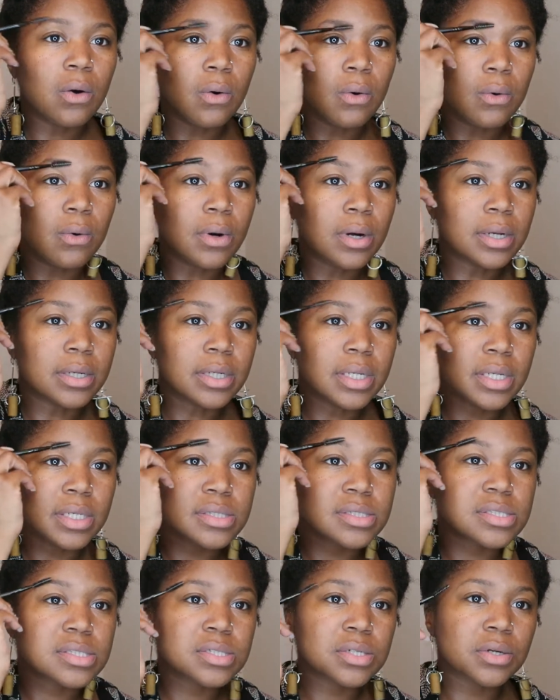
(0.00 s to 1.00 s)
on
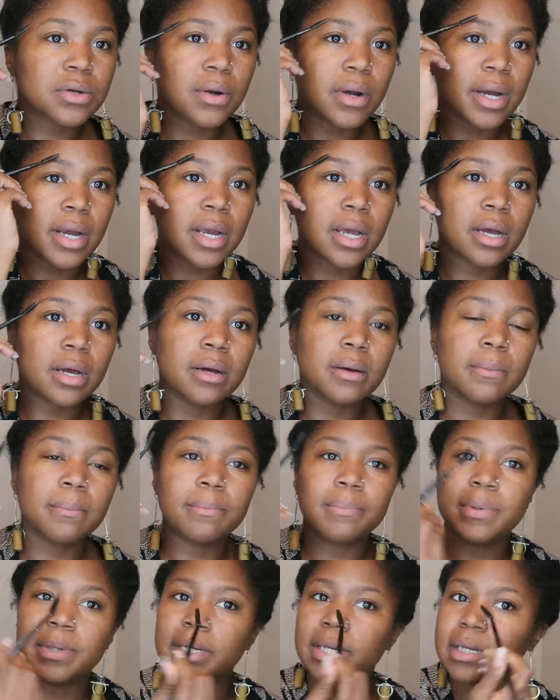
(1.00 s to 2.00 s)

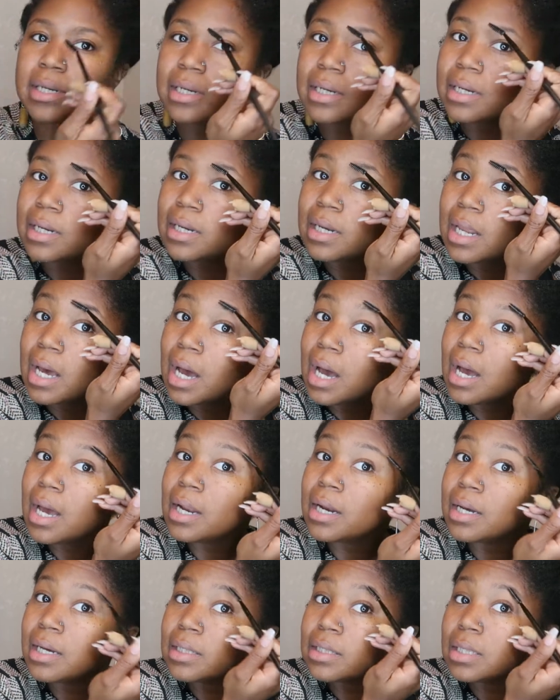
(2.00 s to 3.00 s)
Instagram, but
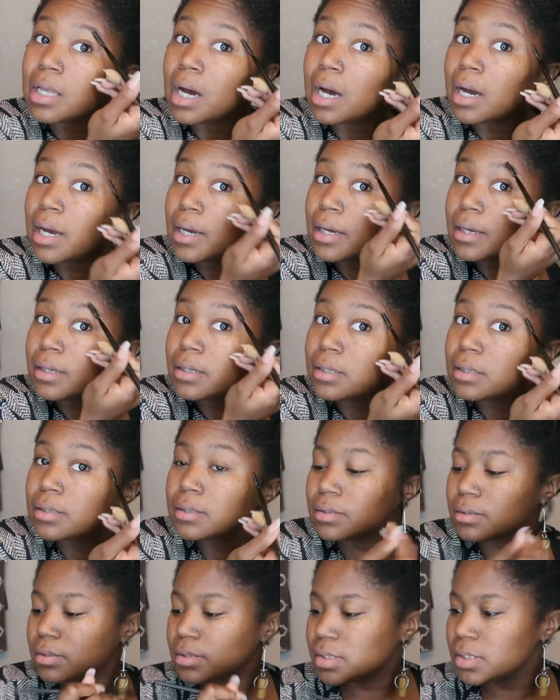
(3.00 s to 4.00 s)
not a lot.
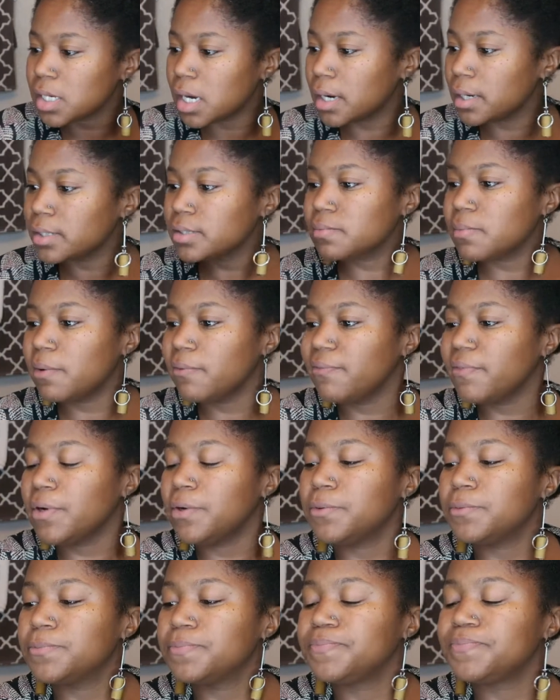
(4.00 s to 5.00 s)
Sorry, it's my
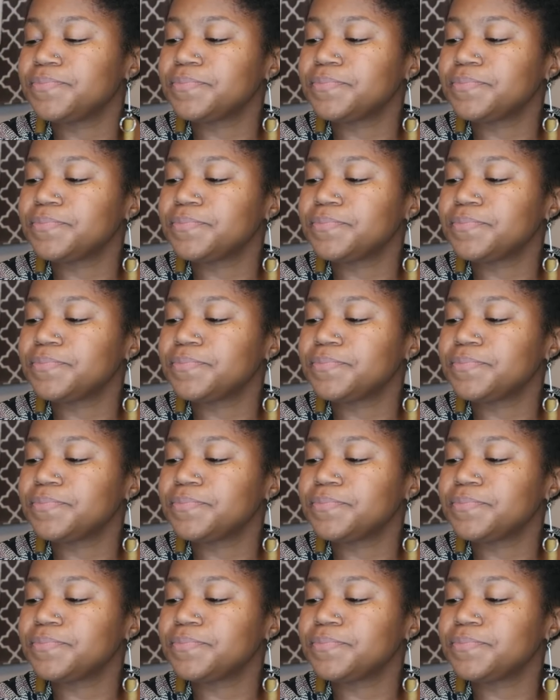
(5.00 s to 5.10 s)
phone.